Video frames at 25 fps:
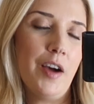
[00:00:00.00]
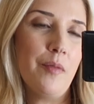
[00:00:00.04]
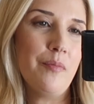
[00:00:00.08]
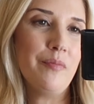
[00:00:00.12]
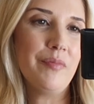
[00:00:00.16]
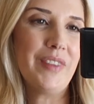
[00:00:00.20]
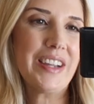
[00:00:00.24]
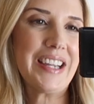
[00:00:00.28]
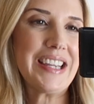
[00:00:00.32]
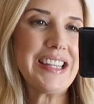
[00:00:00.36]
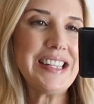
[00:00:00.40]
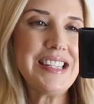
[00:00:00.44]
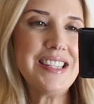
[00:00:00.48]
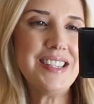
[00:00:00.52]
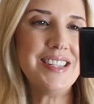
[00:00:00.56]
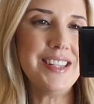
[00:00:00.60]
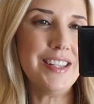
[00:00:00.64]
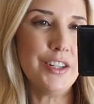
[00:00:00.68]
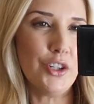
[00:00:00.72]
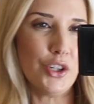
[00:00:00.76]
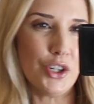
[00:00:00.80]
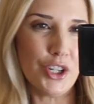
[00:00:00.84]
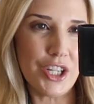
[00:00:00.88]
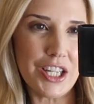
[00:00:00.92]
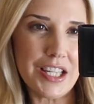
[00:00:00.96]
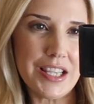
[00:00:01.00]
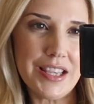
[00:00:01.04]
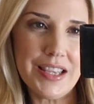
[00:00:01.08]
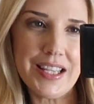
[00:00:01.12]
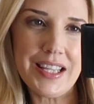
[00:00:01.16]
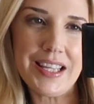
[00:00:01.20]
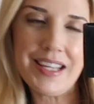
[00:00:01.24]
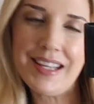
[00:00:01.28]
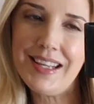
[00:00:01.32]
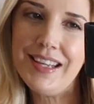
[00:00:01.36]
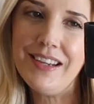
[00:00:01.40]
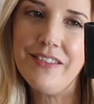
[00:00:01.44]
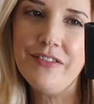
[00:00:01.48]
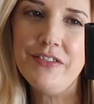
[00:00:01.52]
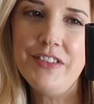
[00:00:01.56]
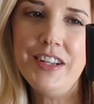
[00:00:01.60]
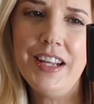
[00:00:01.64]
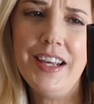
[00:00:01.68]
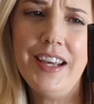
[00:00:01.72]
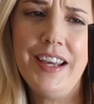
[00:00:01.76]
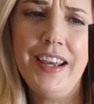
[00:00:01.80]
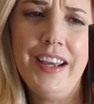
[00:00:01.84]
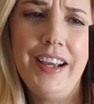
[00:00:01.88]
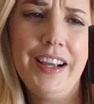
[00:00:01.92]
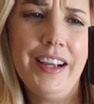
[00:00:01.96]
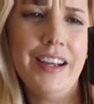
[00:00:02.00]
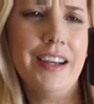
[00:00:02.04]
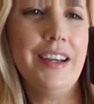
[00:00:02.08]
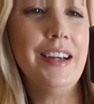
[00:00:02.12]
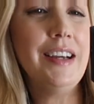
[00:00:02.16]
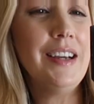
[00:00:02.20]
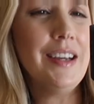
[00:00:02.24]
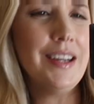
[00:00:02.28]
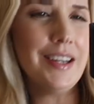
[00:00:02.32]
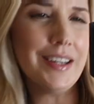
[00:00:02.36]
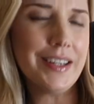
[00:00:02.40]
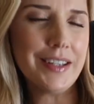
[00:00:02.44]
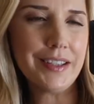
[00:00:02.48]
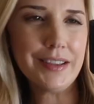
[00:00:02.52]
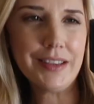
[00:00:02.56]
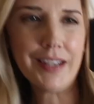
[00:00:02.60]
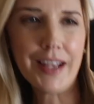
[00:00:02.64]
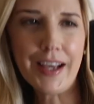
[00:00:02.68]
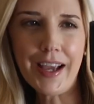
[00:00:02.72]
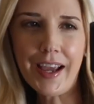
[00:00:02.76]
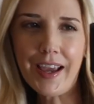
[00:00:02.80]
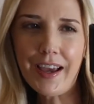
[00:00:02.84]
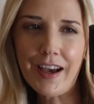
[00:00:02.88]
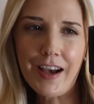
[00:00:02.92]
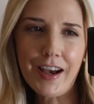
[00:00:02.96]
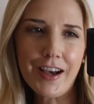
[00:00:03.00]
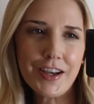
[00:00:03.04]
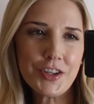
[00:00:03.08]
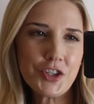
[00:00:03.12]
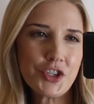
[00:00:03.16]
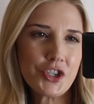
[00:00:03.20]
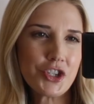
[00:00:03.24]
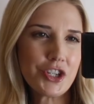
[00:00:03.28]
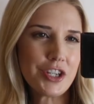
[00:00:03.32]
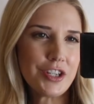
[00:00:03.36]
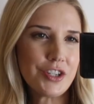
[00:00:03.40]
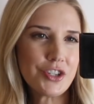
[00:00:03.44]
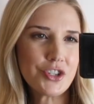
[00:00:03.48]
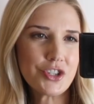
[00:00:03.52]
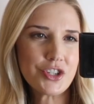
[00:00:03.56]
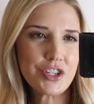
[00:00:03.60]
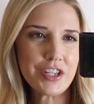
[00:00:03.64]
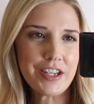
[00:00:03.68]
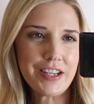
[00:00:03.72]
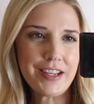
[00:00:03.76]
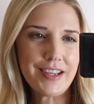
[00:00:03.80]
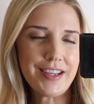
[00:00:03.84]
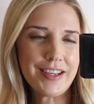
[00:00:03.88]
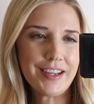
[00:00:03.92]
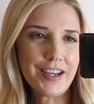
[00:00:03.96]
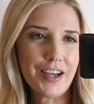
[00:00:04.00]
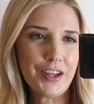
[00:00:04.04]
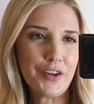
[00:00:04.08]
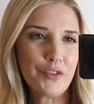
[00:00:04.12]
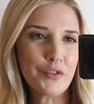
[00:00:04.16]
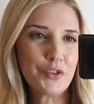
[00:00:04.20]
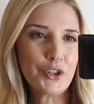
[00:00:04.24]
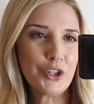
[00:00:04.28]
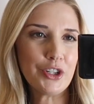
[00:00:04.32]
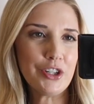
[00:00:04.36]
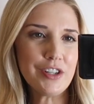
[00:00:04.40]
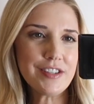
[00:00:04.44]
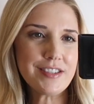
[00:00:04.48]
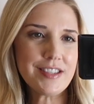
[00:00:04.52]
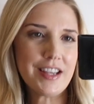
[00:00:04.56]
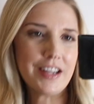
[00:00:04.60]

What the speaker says: like a dinner in the evening, like a shishi kind of girls'